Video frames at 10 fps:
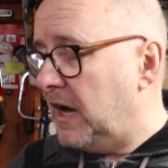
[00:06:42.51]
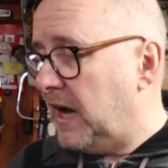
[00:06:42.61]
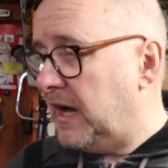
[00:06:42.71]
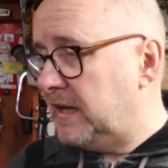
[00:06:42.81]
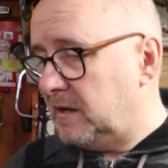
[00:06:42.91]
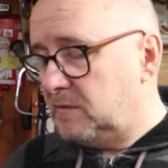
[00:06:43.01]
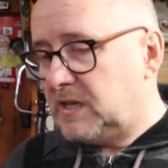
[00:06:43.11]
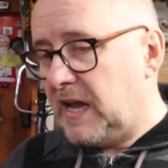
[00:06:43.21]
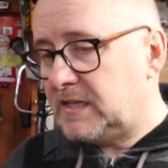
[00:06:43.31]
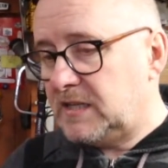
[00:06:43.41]
And I was
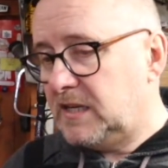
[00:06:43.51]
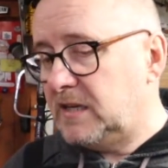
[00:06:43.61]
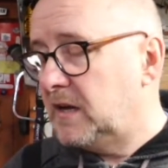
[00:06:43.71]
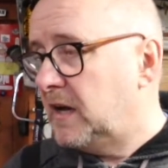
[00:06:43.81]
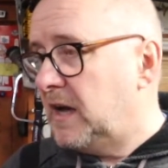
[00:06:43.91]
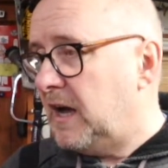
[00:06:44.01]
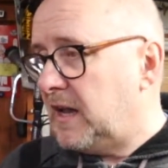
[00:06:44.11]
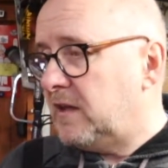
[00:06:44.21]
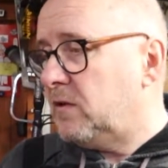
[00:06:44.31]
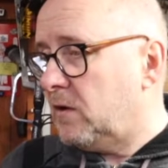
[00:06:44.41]
testing,
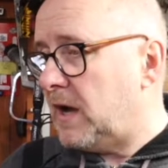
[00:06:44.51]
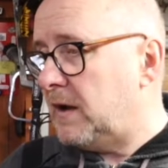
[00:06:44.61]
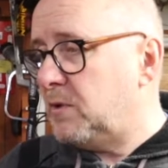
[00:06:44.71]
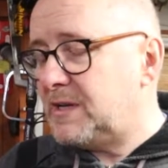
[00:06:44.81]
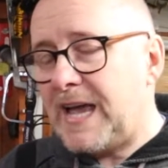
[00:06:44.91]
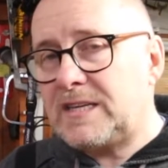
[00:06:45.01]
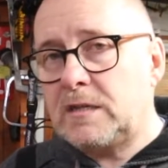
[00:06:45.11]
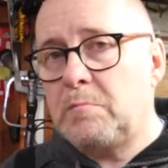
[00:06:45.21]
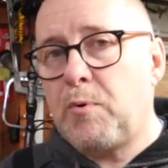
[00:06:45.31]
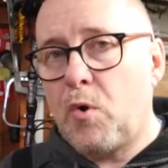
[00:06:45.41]
and I thought I would test
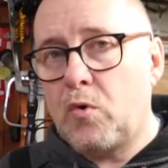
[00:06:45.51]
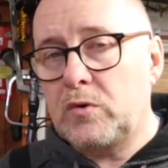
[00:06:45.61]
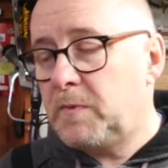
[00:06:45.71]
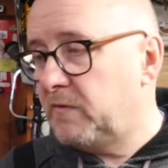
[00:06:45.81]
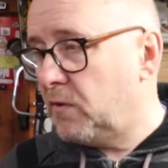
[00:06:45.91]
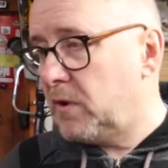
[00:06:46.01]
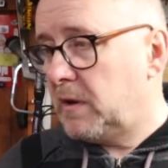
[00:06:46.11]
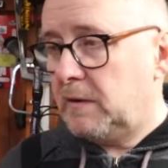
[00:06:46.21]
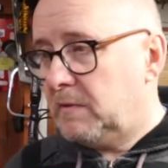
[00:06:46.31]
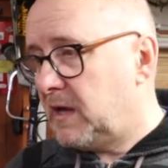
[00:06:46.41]
the board before I
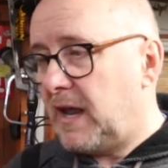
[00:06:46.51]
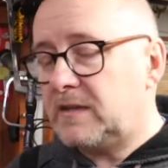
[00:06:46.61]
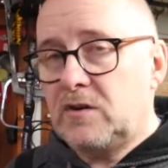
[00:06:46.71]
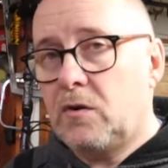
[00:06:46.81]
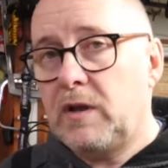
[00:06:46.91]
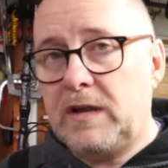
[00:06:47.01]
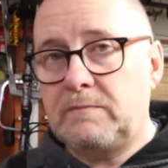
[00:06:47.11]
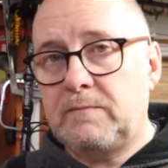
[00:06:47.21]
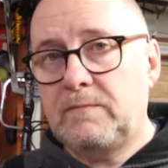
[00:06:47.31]
connect it all in.